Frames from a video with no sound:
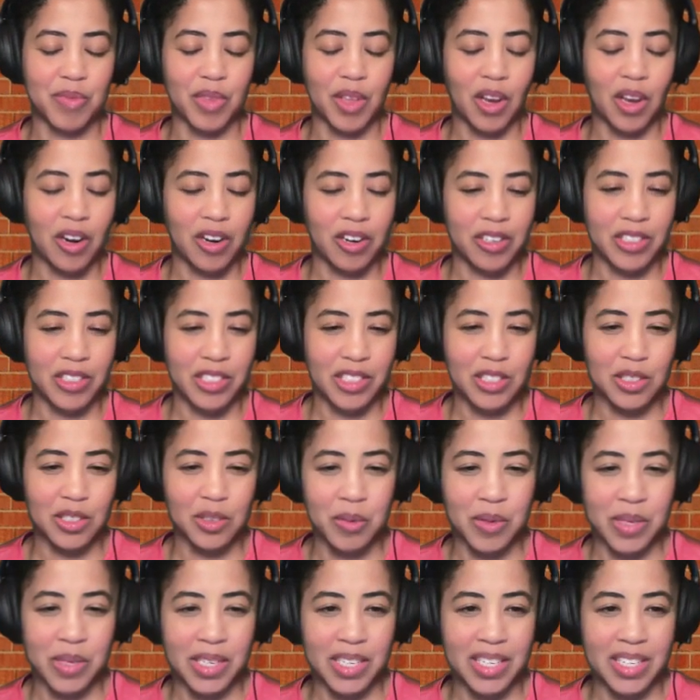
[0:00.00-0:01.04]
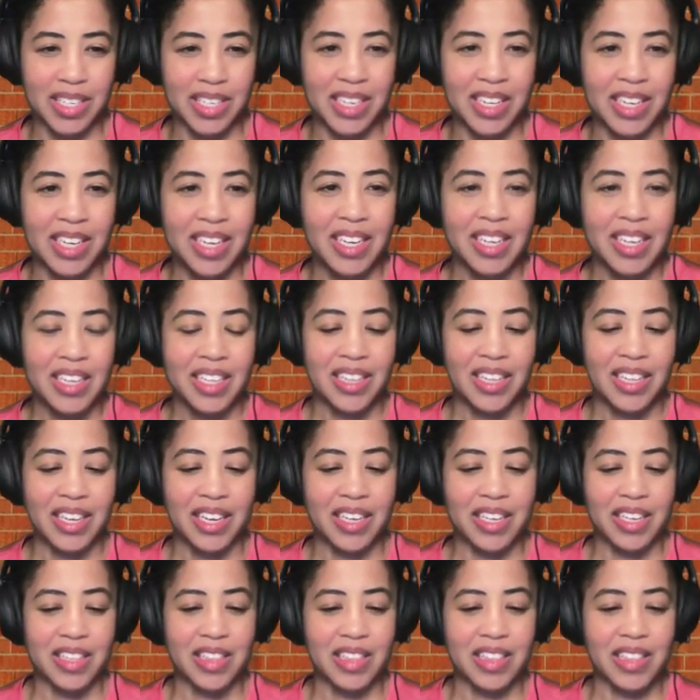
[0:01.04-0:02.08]
hurts when
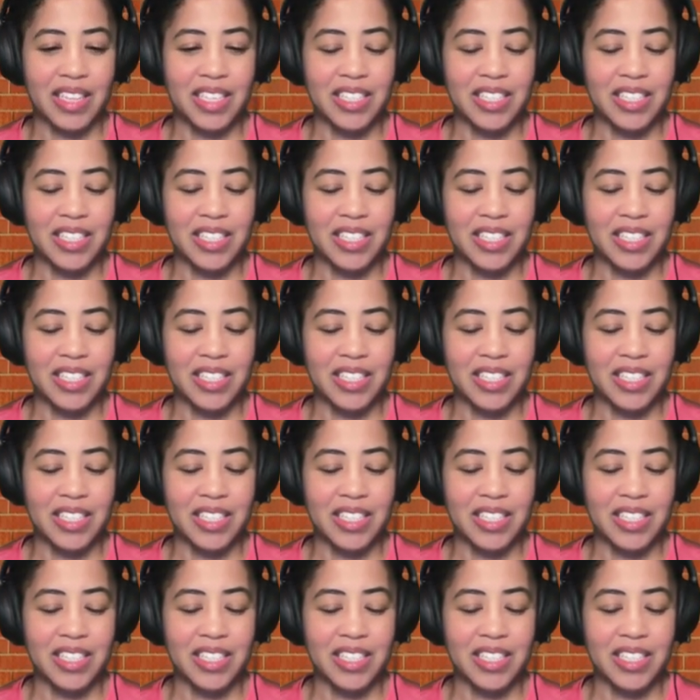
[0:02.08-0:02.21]
like